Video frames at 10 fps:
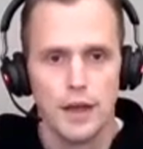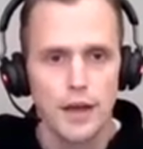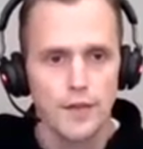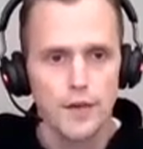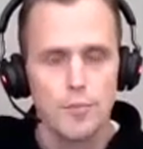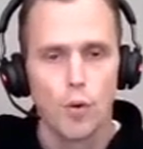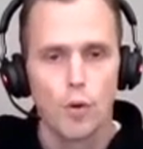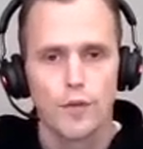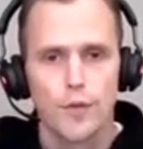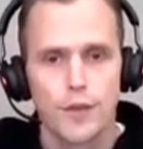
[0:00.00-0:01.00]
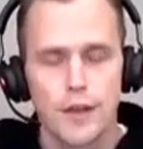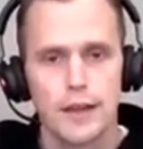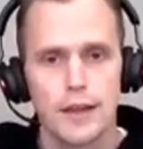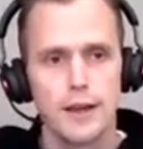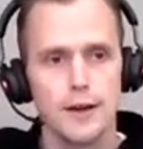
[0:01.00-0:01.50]
Another important
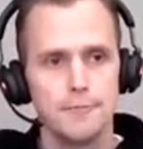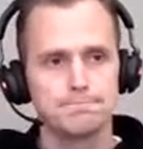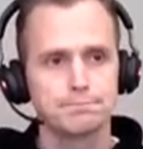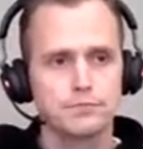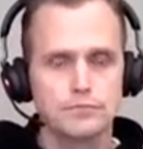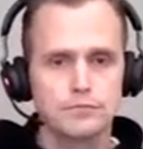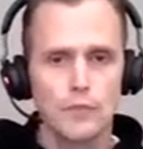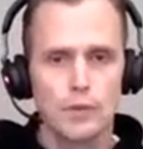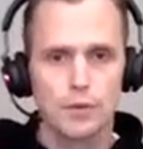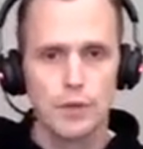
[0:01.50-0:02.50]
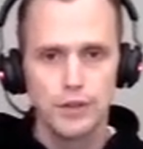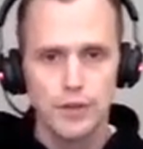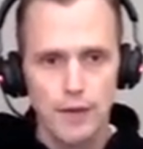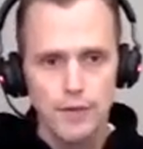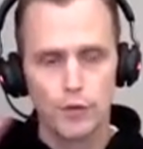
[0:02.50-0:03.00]
thing here, so we need
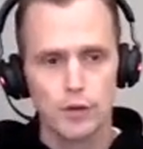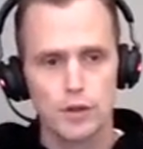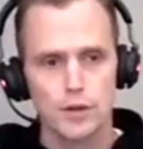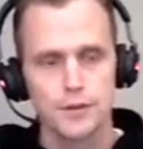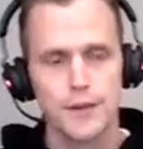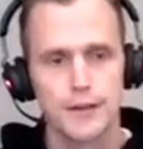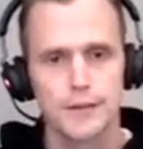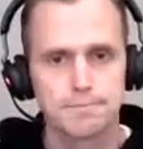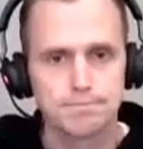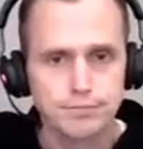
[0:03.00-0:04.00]
to have the full context.